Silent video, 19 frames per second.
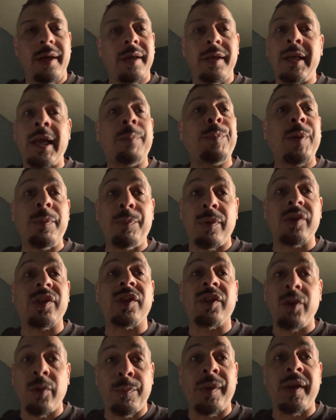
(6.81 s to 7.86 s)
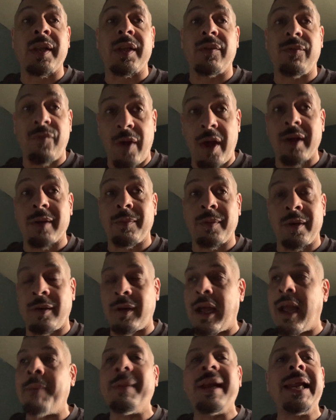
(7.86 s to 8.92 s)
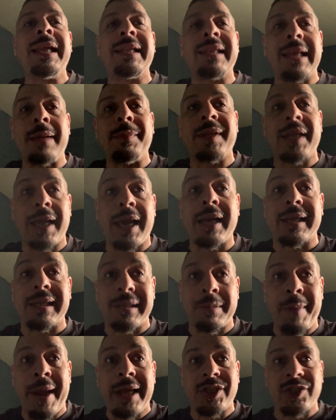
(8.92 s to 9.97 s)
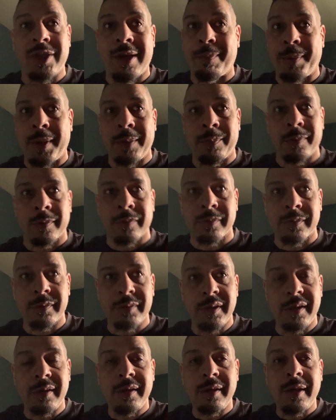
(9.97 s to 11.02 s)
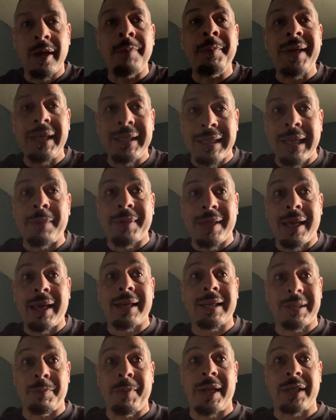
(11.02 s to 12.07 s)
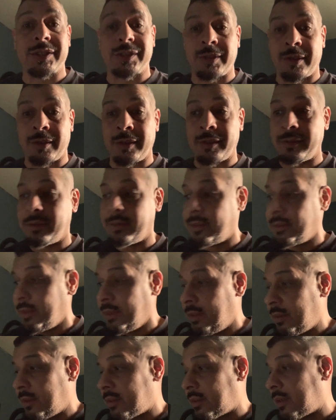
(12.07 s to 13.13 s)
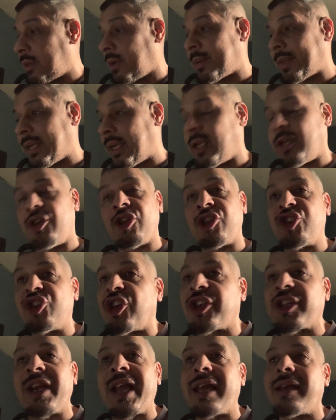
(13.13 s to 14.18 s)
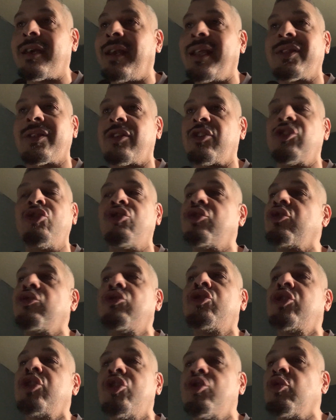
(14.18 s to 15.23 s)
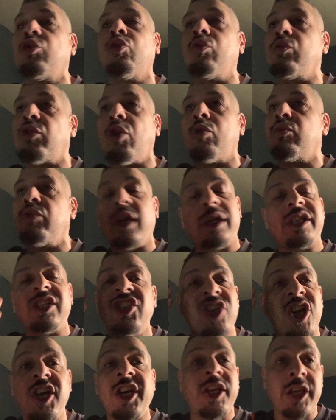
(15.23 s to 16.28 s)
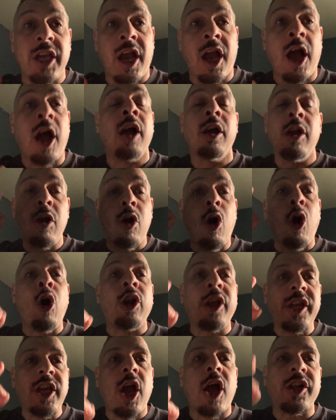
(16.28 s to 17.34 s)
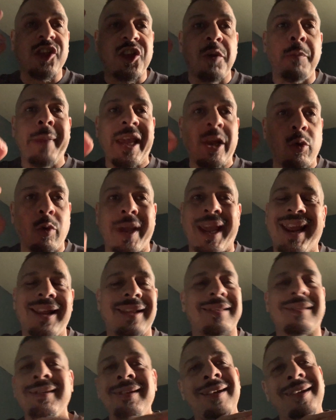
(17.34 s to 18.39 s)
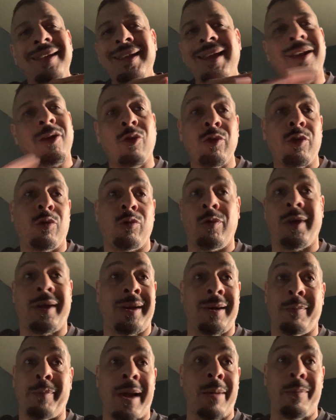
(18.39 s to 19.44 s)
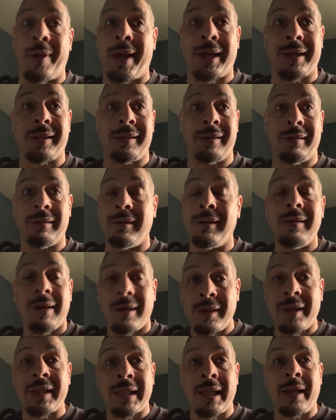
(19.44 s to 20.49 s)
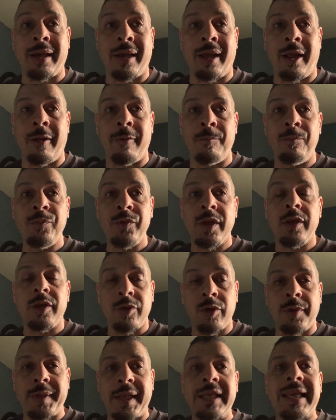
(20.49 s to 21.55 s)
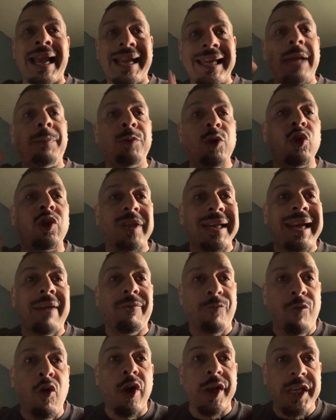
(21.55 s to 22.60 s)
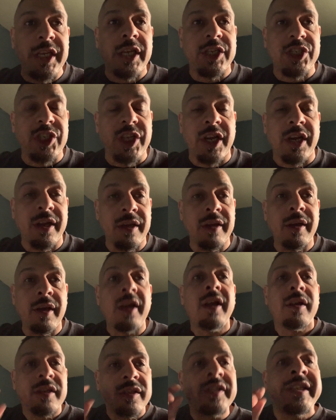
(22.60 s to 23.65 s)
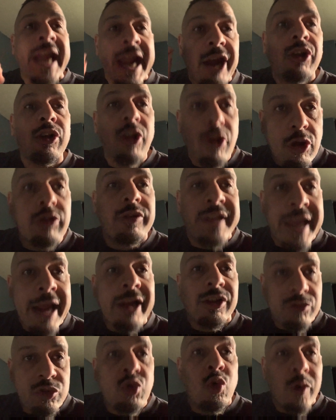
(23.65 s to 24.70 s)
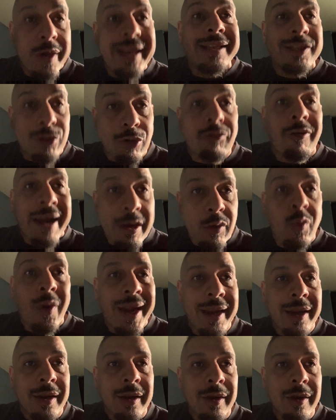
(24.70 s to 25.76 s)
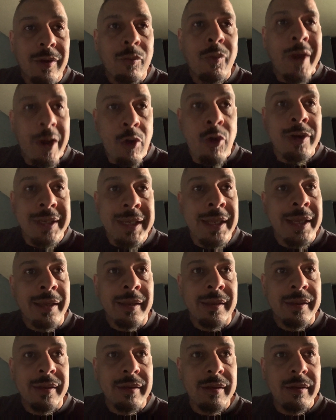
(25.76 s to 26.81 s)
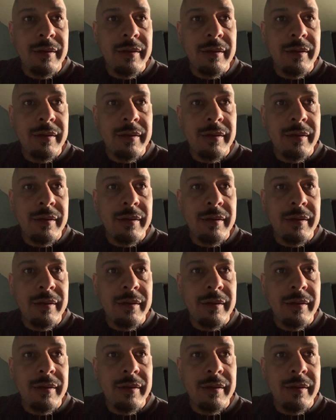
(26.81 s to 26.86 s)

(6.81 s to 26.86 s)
Your people are stupid as fuck, bro. How many times I gotta smash your people? How many times I gotta smash y'all? Like they're saying, you're just not listening. You don't know none of y'all. All of y'all tomato cans. None of y'all don't know nothing about boxing. Understand that. You know what I'm saying? Y'all keep using that four-year shit. They're doing it the right way with Ortiz.